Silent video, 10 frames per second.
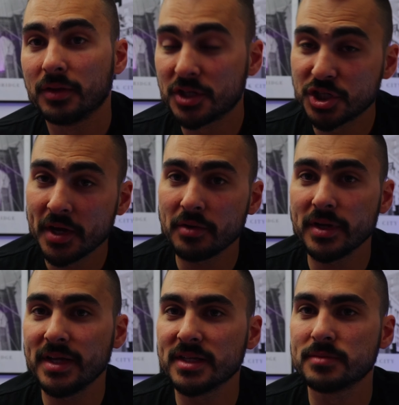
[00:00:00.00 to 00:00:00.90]
The chair
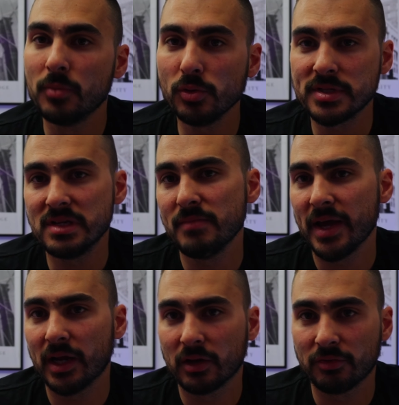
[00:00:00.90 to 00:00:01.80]
is mostly
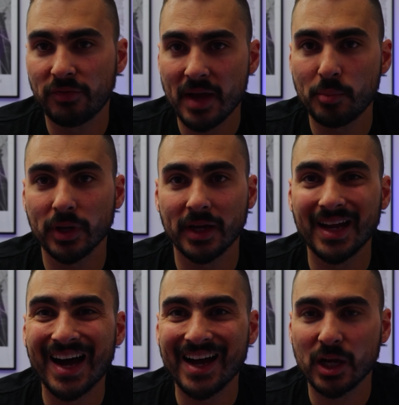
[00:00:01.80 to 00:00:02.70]
made out of fabric and
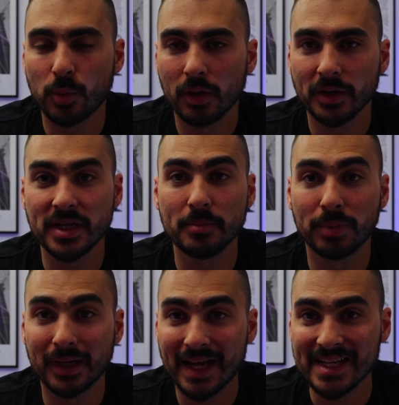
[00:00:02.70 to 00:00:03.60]
high quality
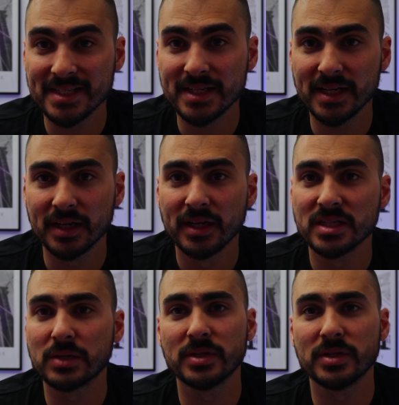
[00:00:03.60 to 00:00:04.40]
plastic, so